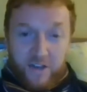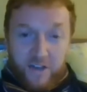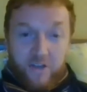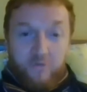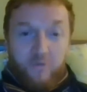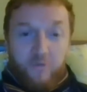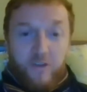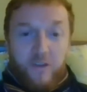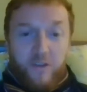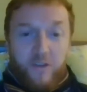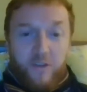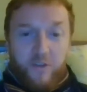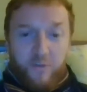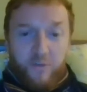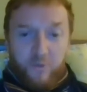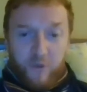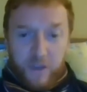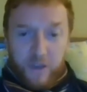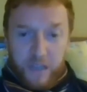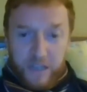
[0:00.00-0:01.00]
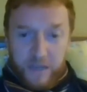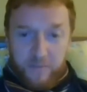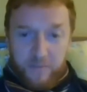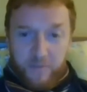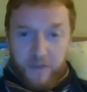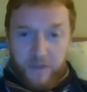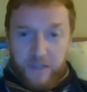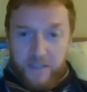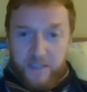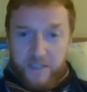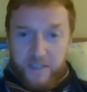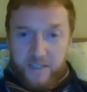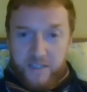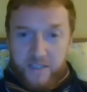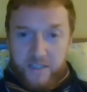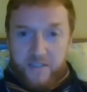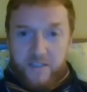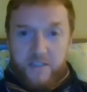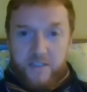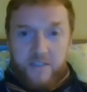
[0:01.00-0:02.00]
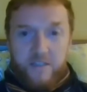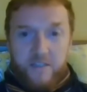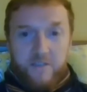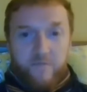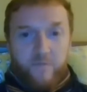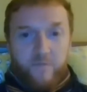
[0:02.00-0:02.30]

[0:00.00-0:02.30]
to read three pieces